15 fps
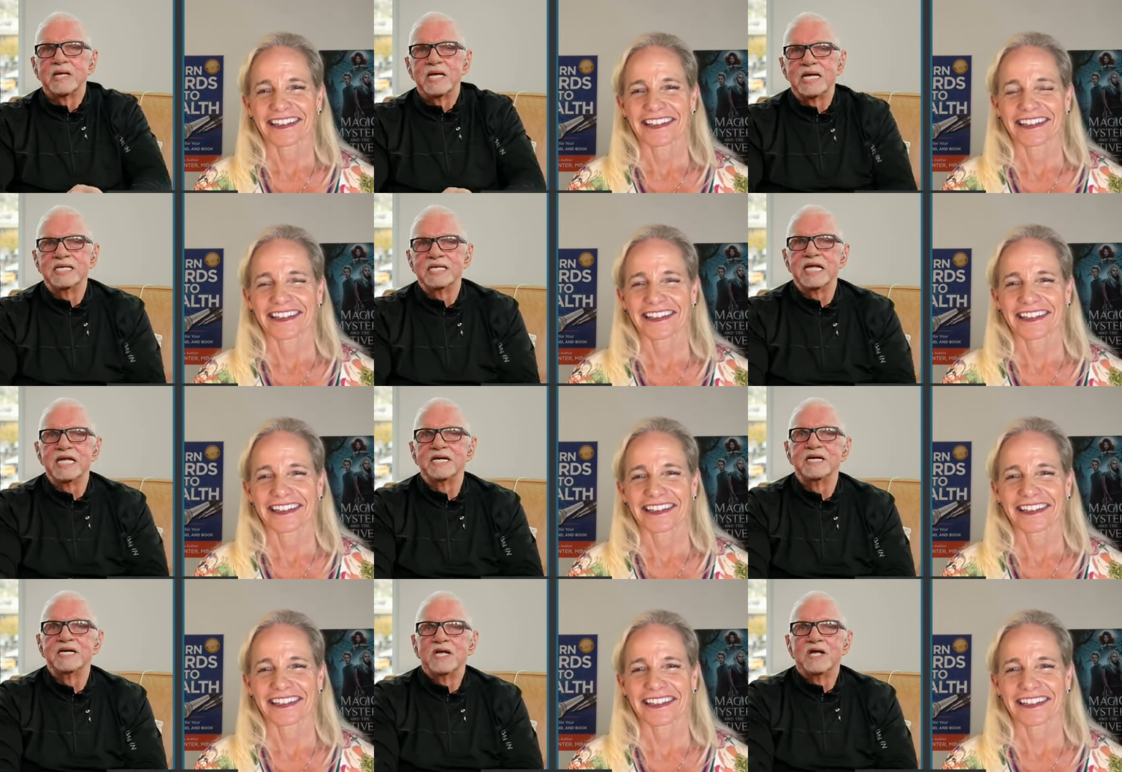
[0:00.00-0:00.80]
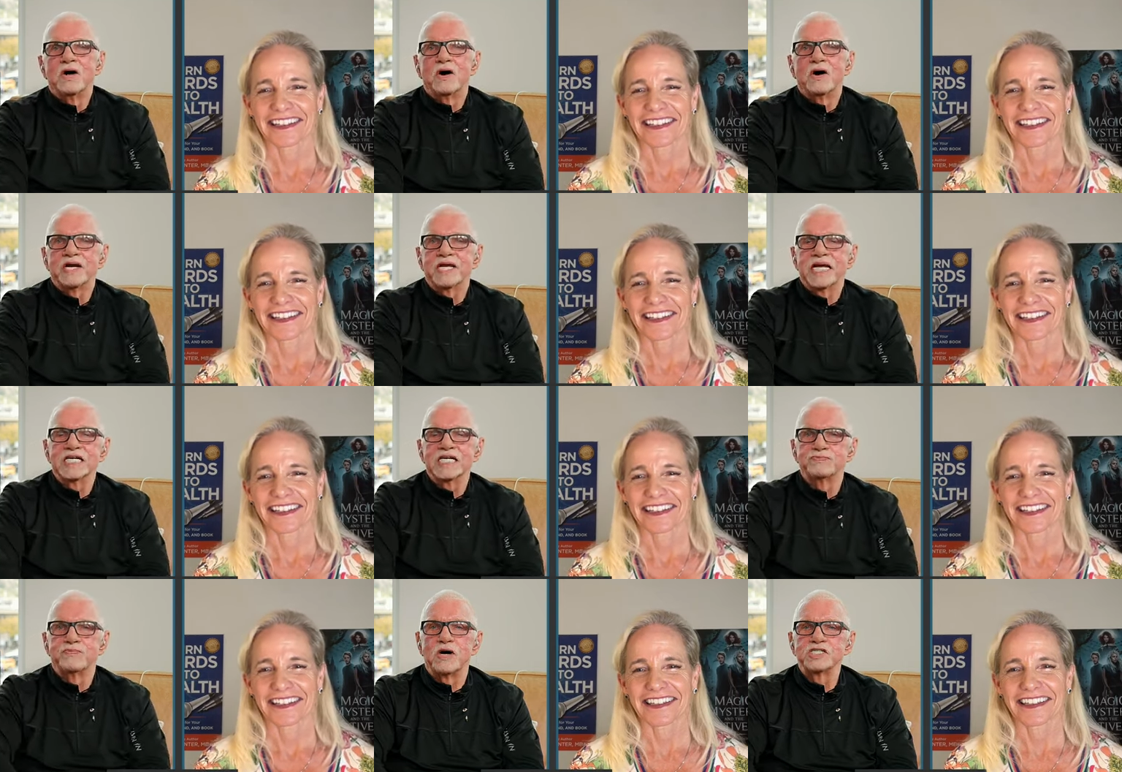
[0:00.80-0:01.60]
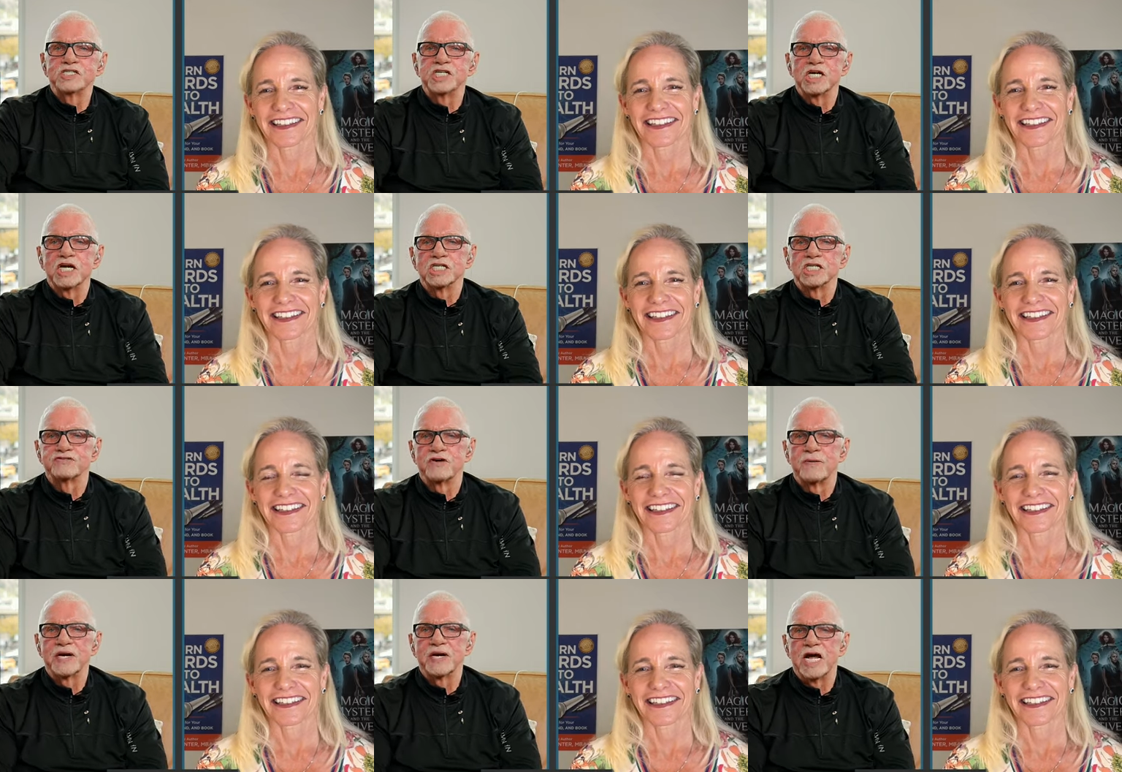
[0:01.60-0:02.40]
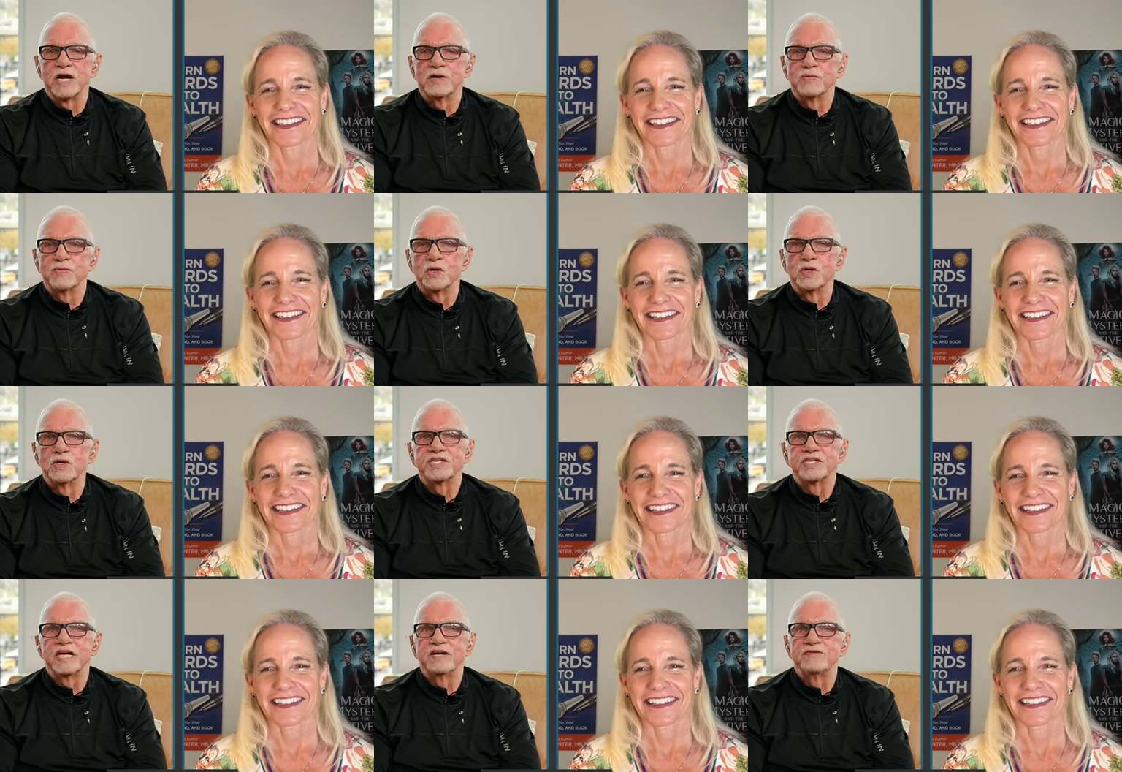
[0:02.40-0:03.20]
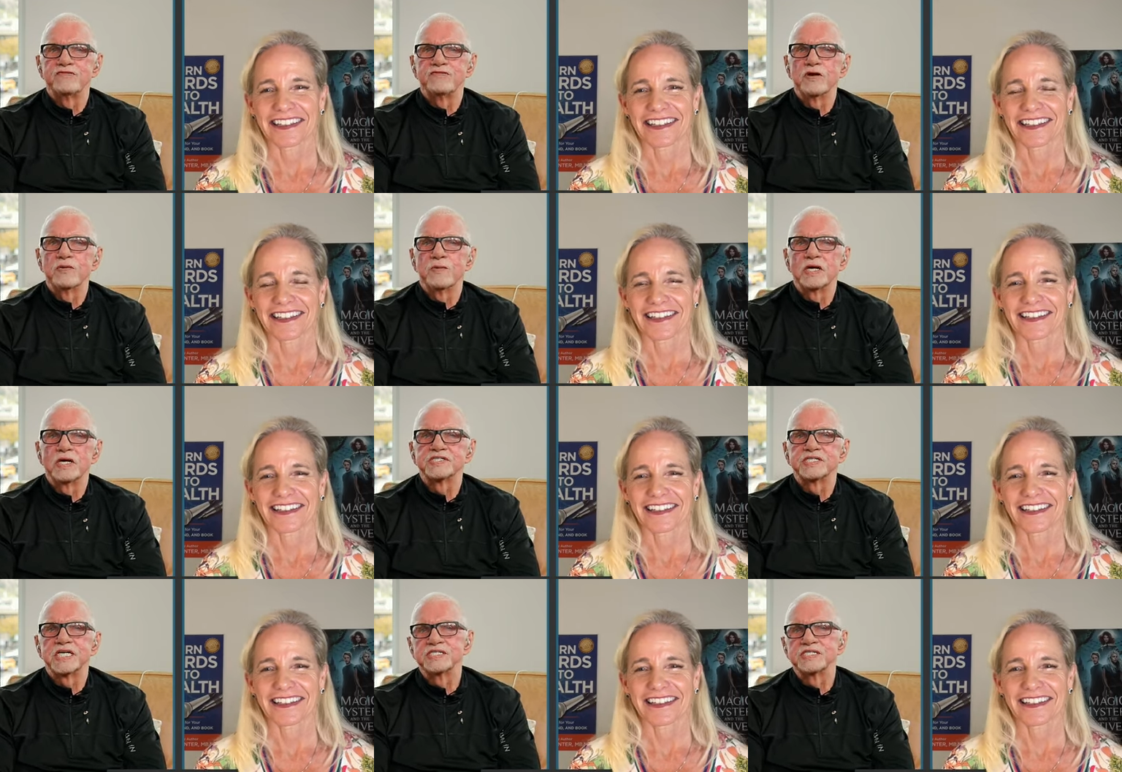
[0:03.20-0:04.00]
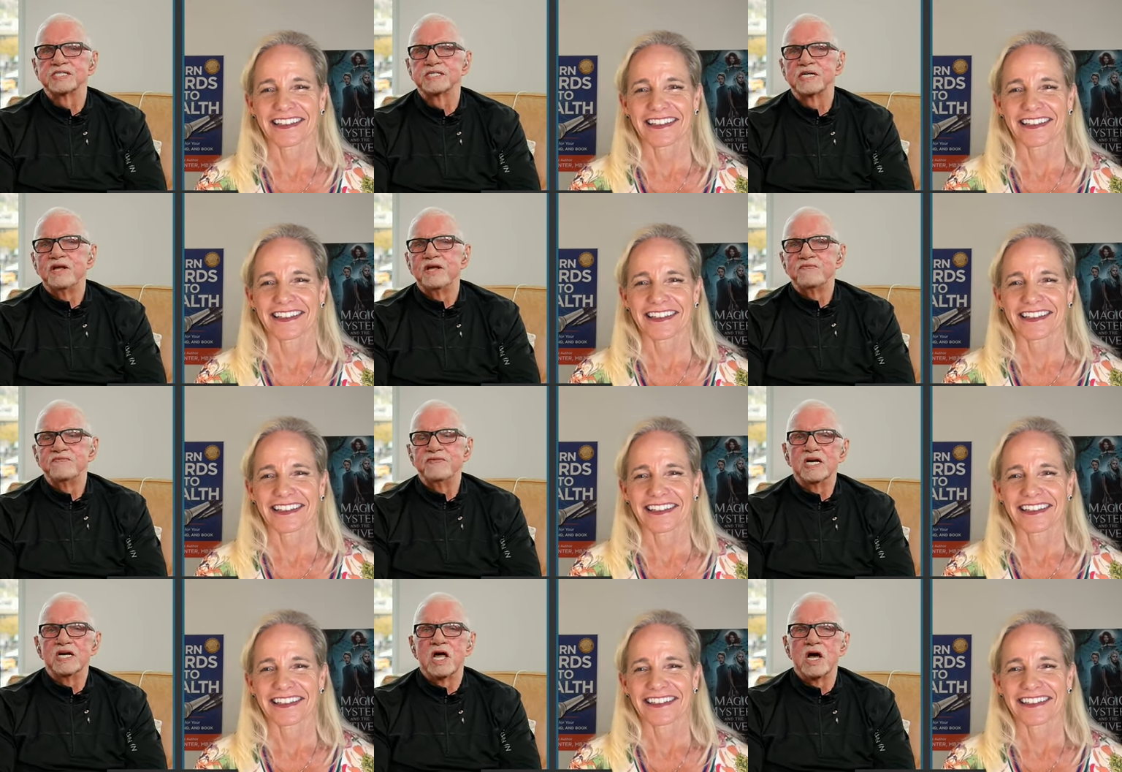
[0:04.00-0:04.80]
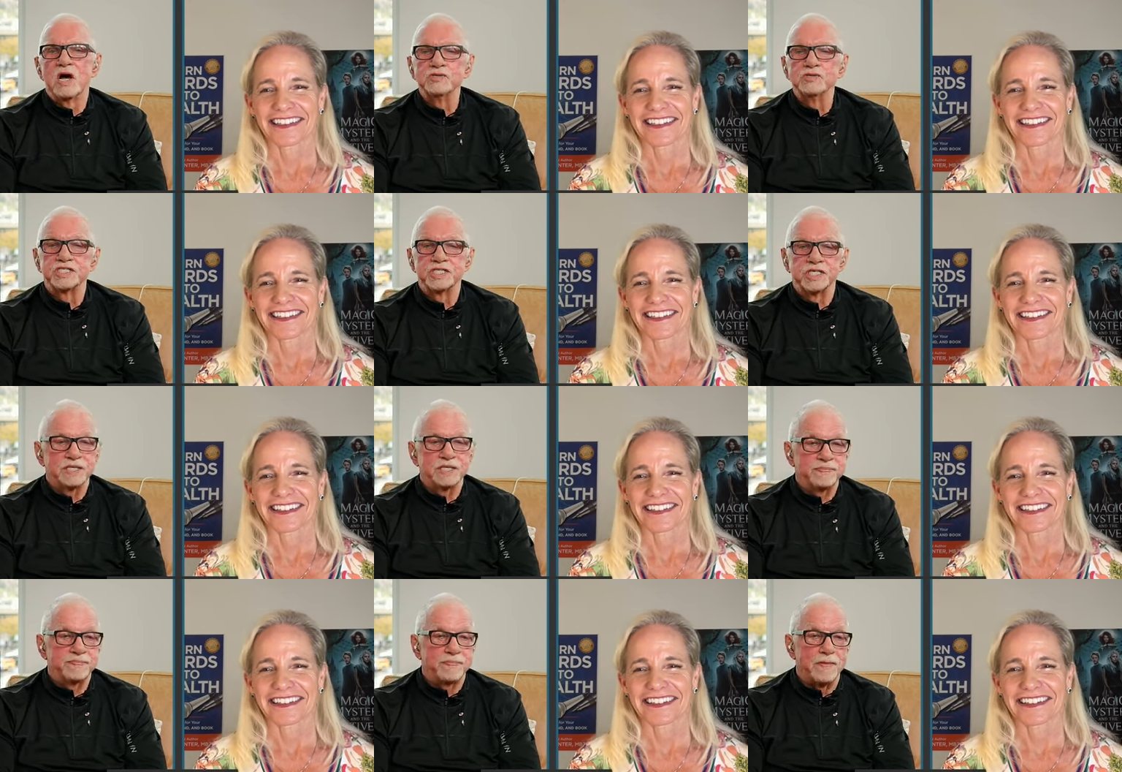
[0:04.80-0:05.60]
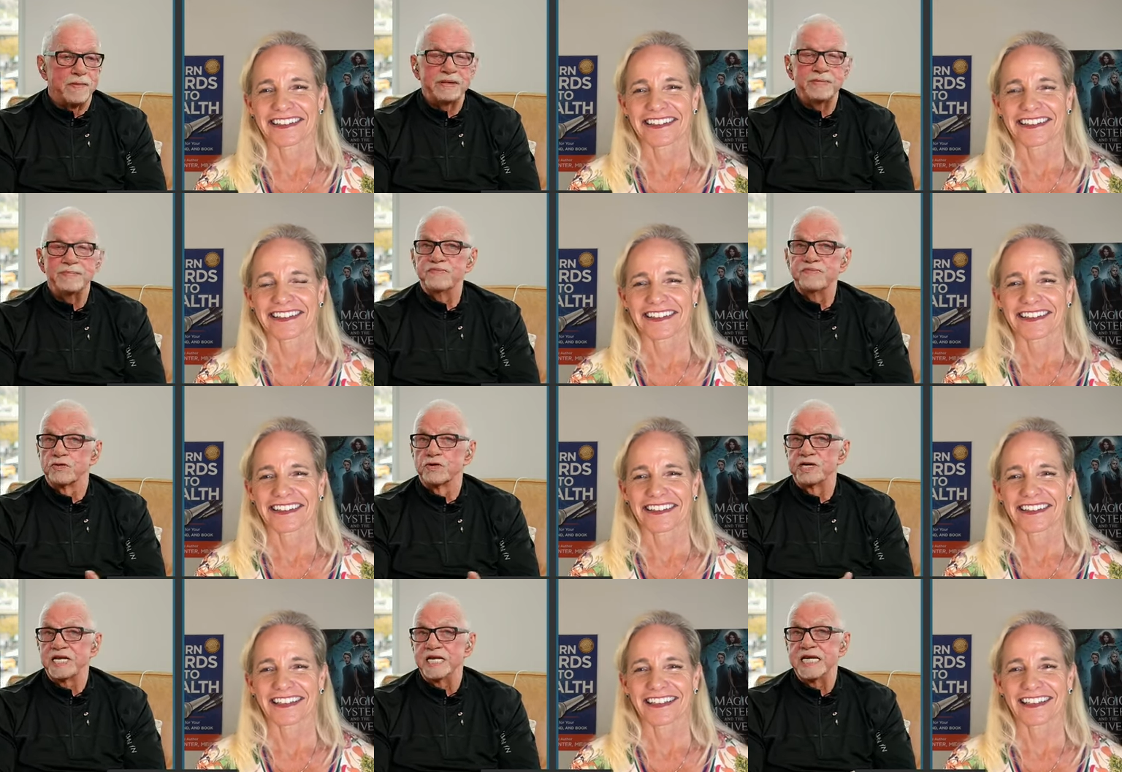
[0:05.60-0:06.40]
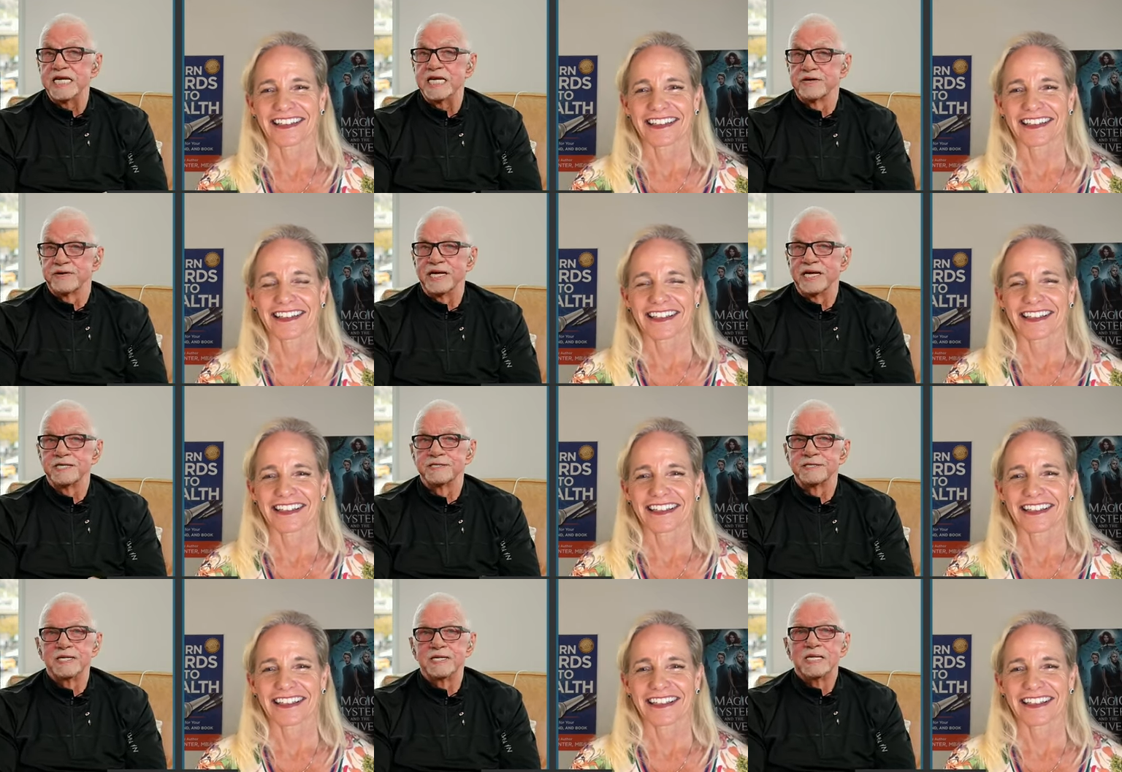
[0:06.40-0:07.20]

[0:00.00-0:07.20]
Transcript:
Speaker 1: and then our guests watching us from around the world can follow us as we launch it probably before the year end,